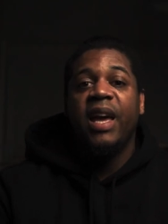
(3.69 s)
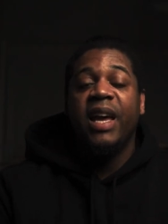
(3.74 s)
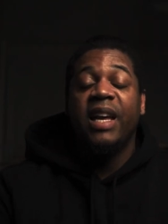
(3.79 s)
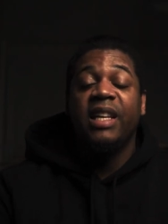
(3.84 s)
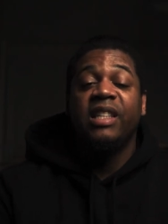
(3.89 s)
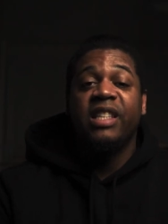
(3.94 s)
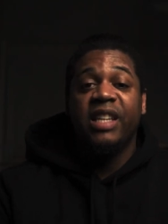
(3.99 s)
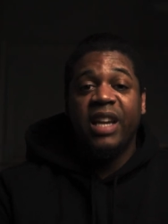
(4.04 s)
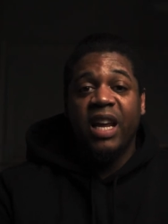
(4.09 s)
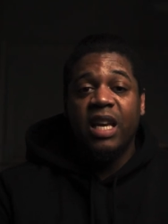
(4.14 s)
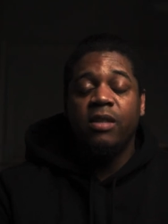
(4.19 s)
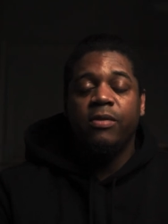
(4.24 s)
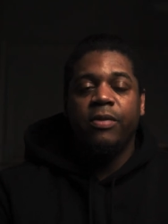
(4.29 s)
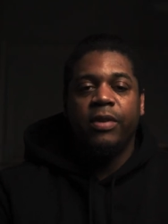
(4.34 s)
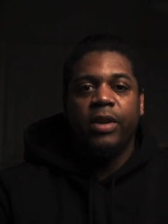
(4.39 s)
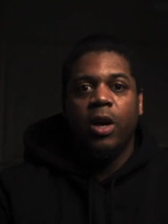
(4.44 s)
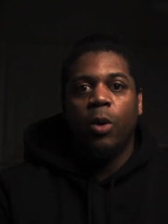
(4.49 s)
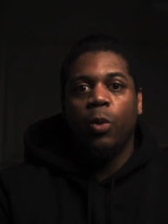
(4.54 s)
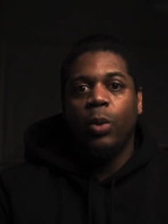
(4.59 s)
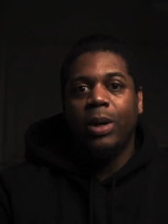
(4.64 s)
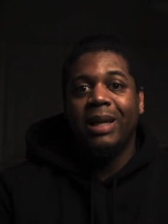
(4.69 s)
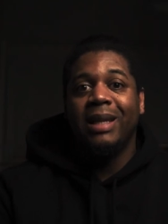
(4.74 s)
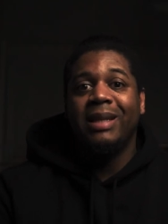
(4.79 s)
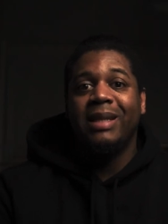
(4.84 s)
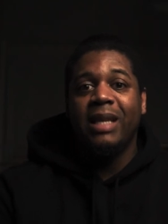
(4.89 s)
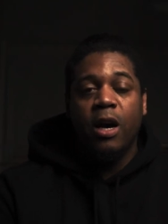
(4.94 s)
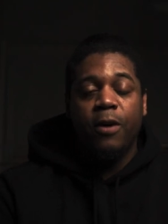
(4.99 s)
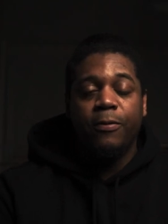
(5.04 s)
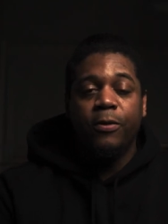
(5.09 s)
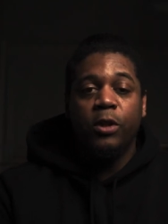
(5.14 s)
In today's video, we're going to
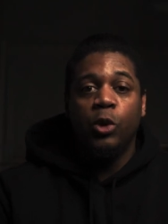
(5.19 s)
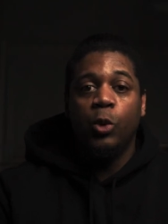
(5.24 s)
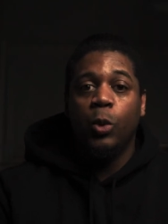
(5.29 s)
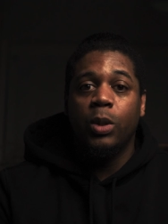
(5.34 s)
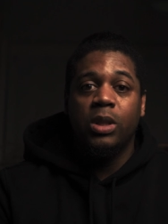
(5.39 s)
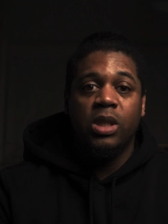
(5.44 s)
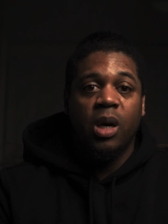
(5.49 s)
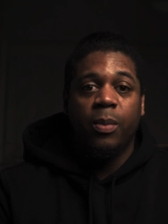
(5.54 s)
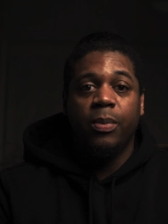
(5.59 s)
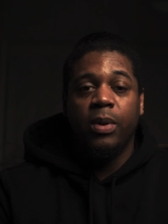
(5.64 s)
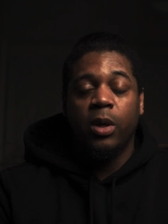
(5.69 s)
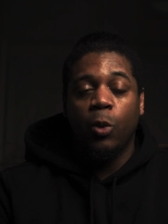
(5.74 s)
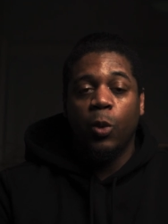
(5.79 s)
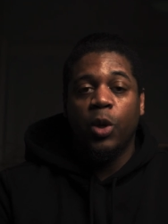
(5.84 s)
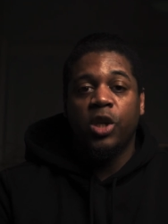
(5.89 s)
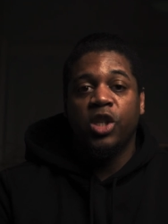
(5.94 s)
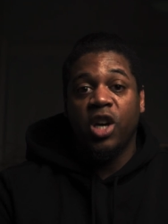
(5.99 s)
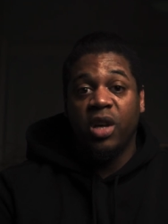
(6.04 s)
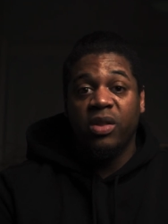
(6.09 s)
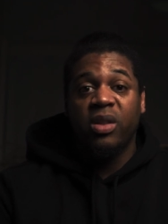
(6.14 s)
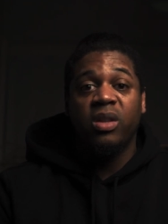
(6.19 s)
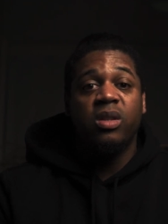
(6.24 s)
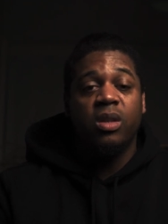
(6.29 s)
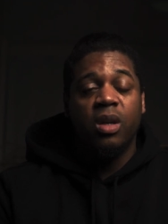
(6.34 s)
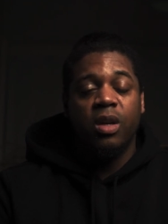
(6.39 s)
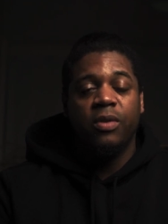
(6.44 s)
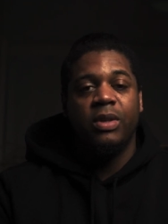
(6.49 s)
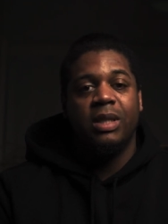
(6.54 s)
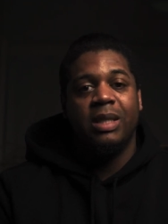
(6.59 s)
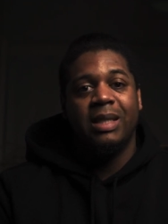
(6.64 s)
delve into a topic which on the
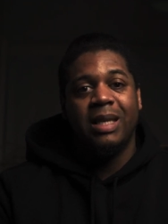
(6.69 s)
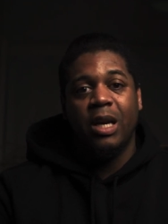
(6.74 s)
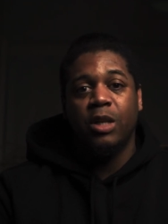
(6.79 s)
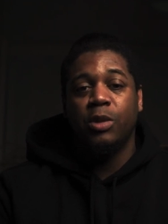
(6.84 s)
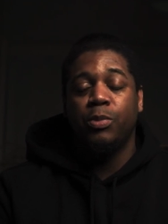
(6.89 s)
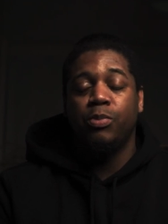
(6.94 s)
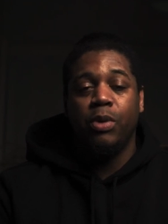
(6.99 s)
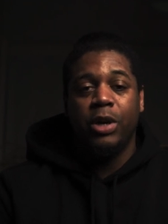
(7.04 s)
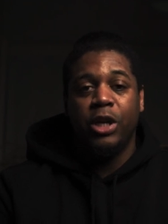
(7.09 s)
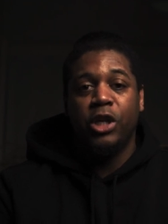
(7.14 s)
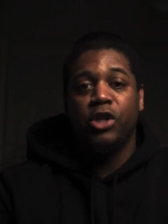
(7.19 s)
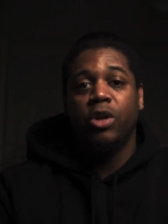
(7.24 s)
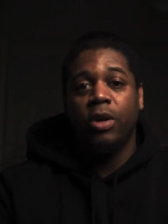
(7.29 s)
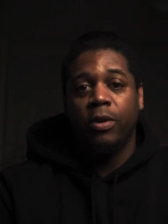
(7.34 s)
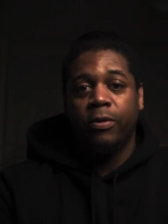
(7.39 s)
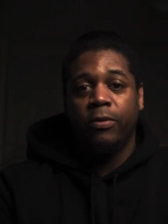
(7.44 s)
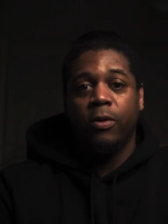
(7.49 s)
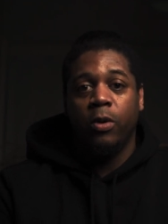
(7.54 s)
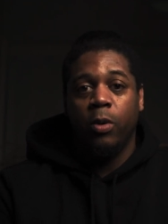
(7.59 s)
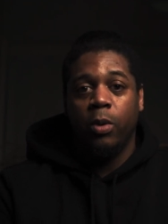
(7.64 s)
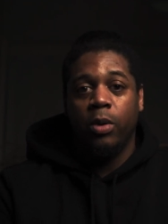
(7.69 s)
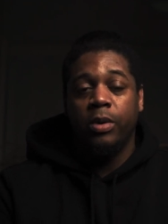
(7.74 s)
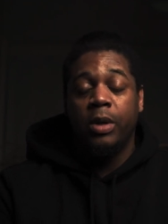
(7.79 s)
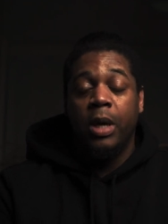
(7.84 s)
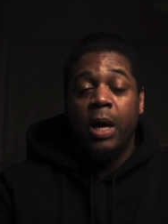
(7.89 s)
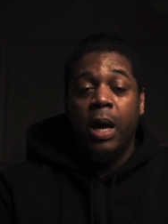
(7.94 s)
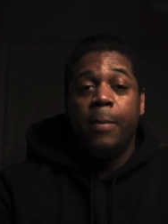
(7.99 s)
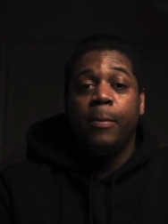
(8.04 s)
surface sounds pretty straightforward,